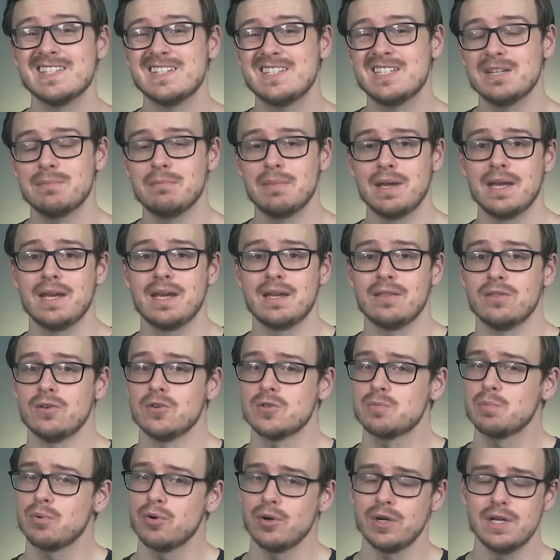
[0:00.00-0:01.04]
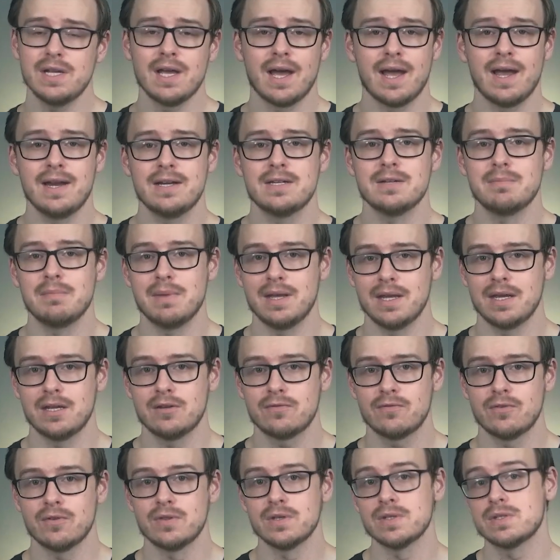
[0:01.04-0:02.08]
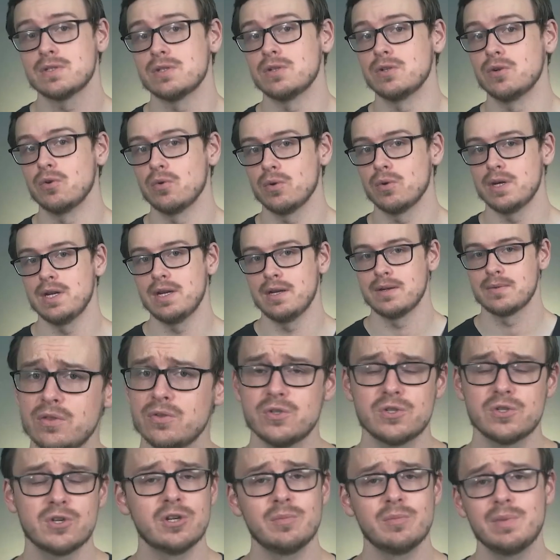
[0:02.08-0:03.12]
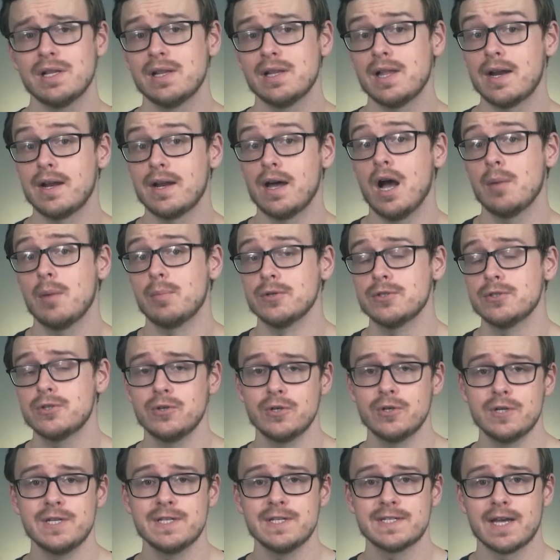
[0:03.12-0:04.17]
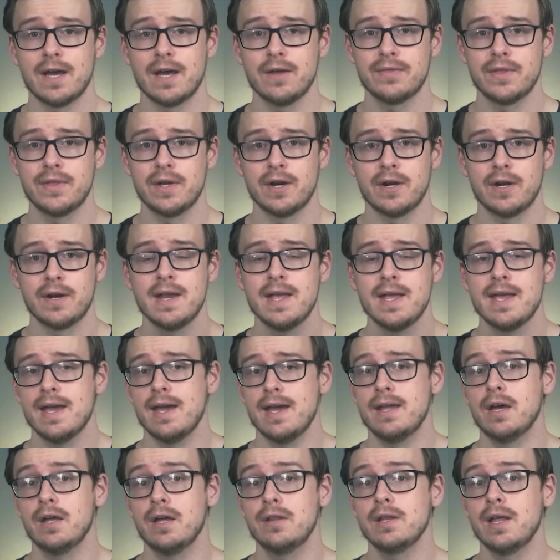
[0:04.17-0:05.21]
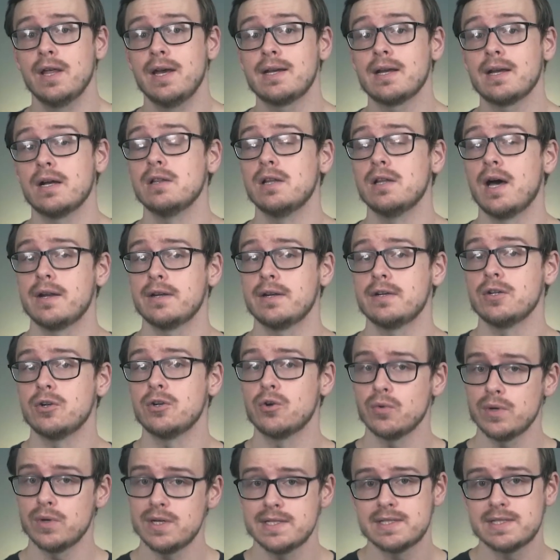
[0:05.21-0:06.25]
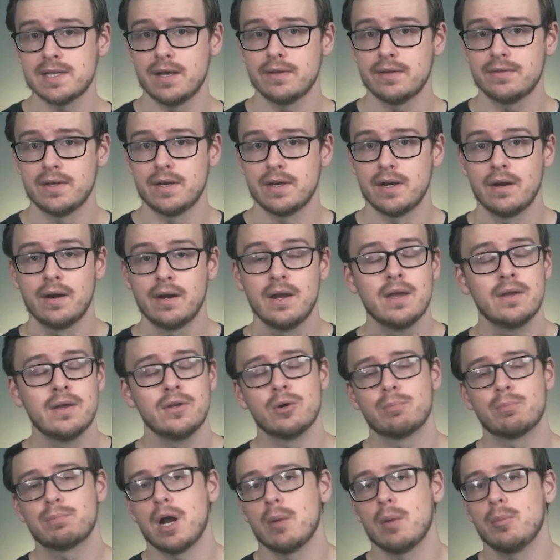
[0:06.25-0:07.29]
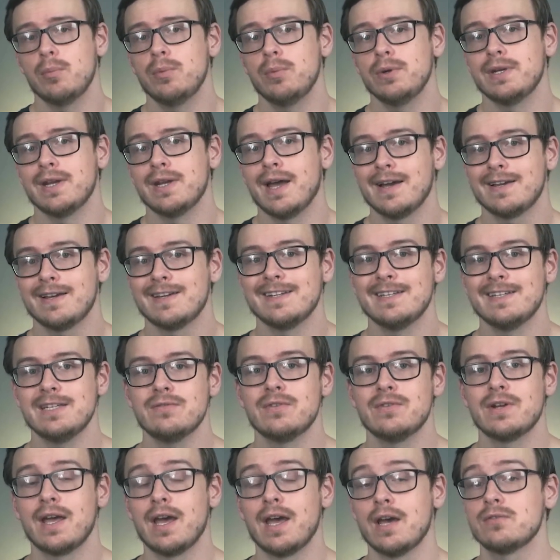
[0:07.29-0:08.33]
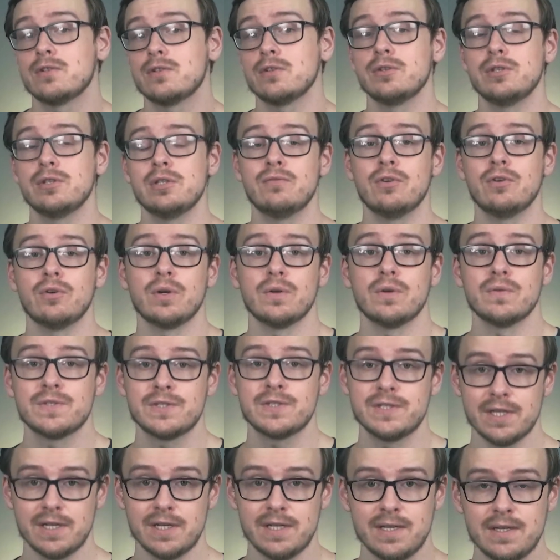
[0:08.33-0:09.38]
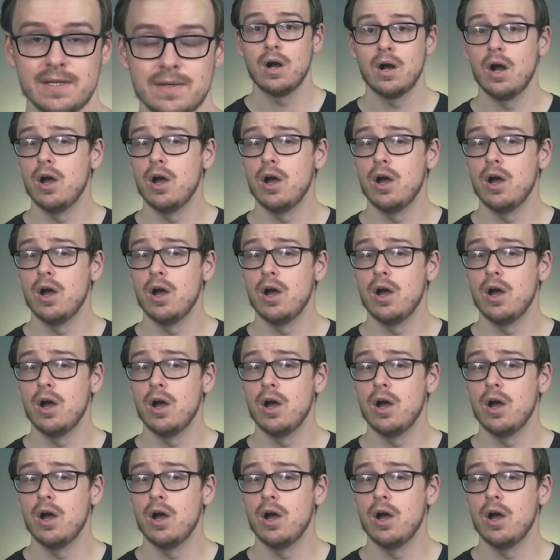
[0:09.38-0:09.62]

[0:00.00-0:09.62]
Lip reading: the demand. There's pretty high demand for this degree. There's going to be a lot of opportunities out there, and unlike a lot of degrees out there, you're probably not going to even have to leave your own city.